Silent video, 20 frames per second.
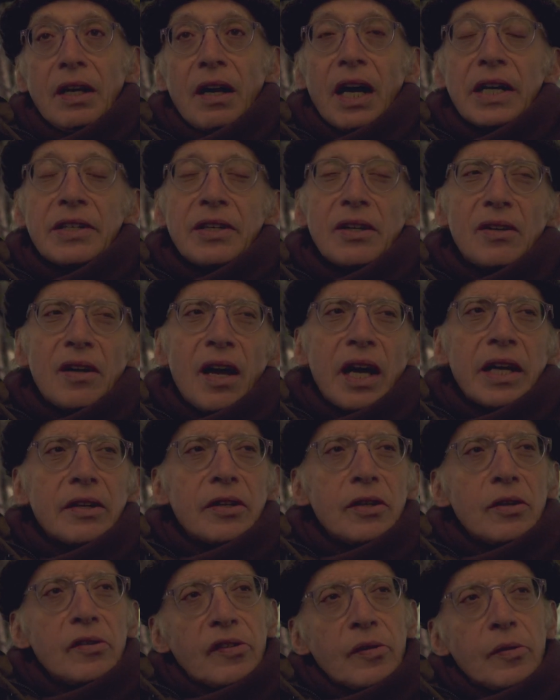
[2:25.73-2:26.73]
I don't
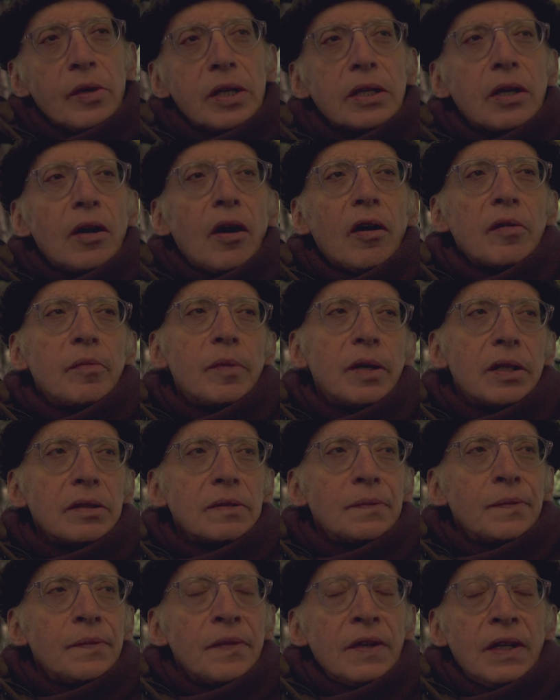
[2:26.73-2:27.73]
like to use the word God, but
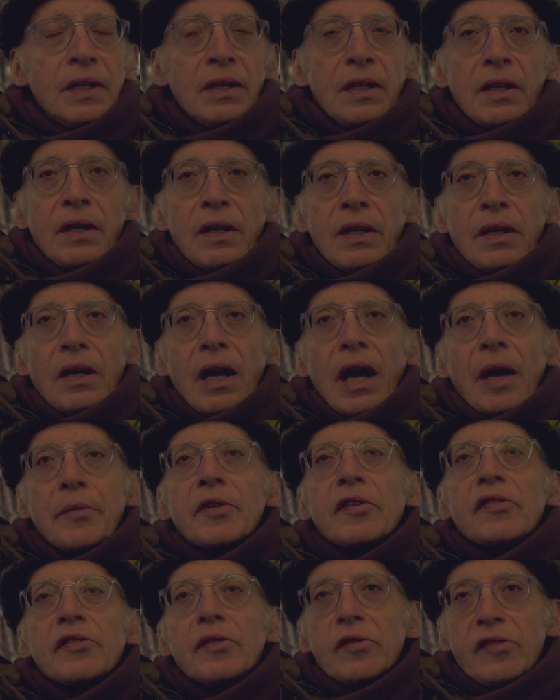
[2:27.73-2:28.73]
I'm
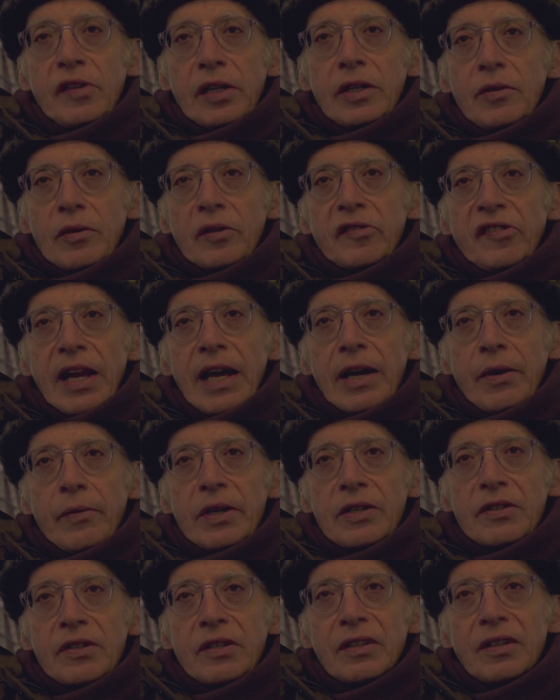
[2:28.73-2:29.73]
just using Jung's
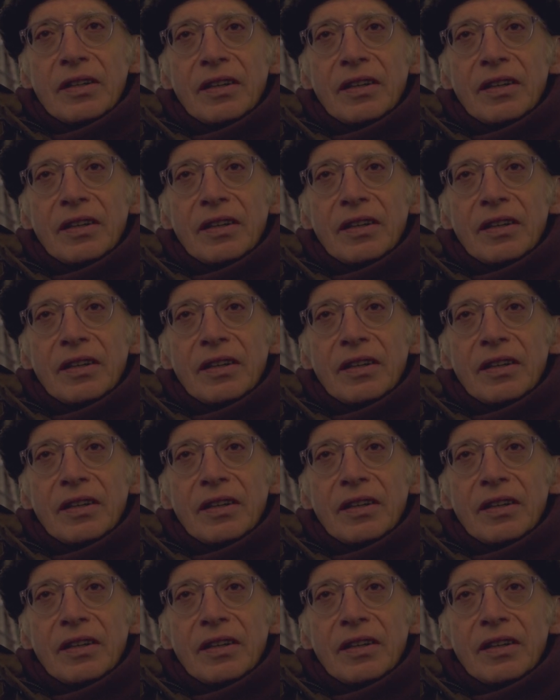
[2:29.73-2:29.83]
language.